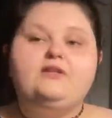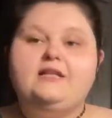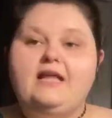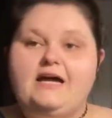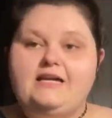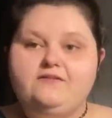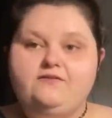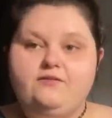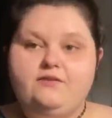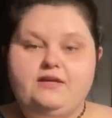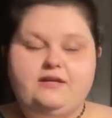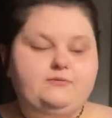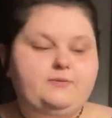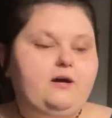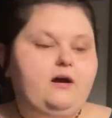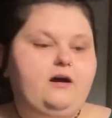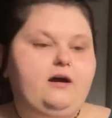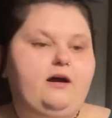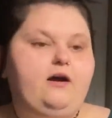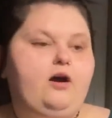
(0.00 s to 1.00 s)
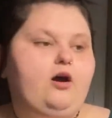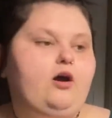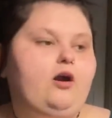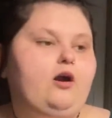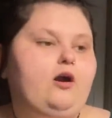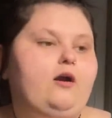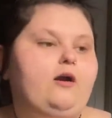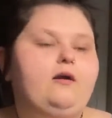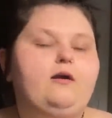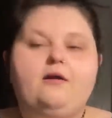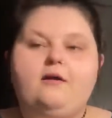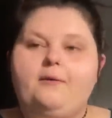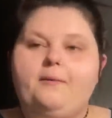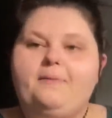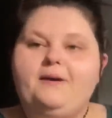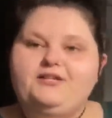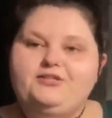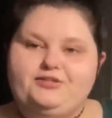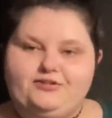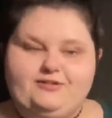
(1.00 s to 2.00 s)
the last few things we got are
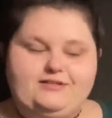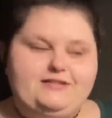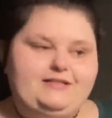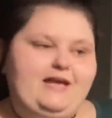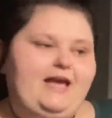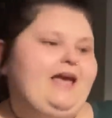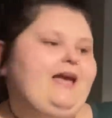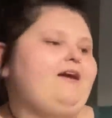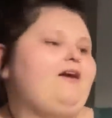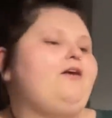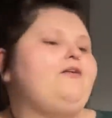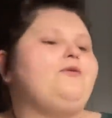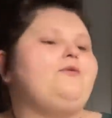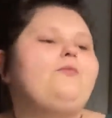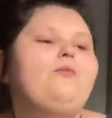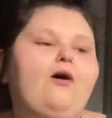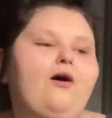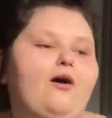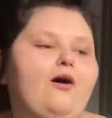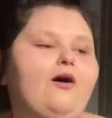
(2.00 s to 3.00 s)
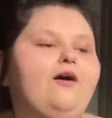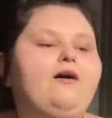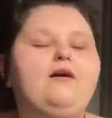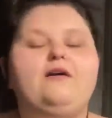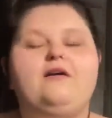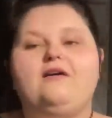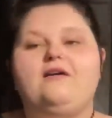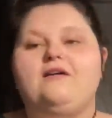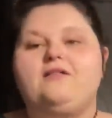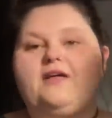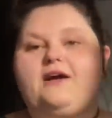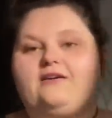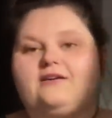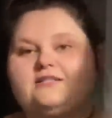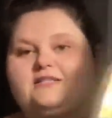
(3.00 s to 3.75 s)
pictures to hang on the wall. They are